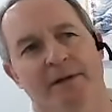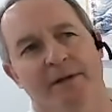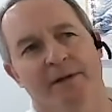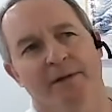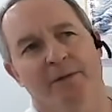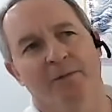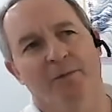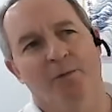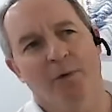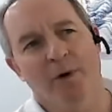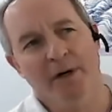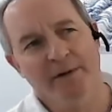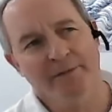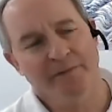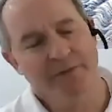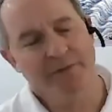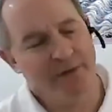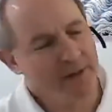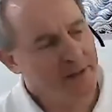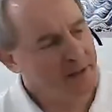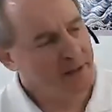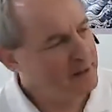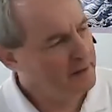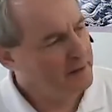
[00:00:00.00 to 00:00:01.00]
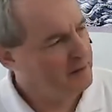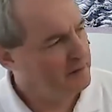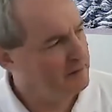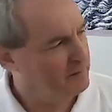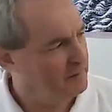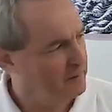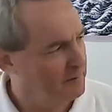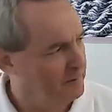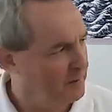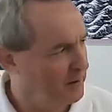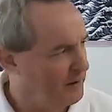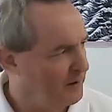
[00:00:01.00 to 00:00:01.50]
you know, one of the
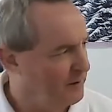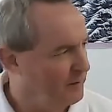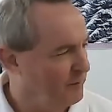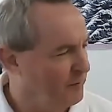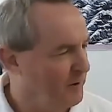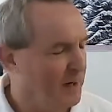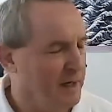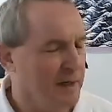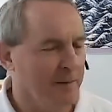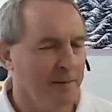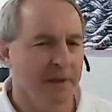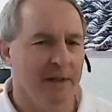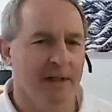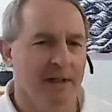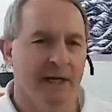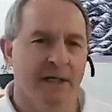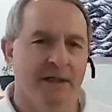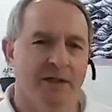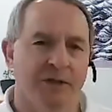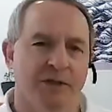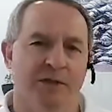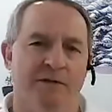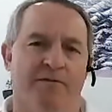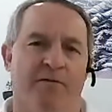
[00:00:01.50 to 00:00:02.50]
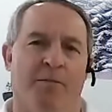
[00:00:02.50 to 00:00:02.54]
one of the recommendations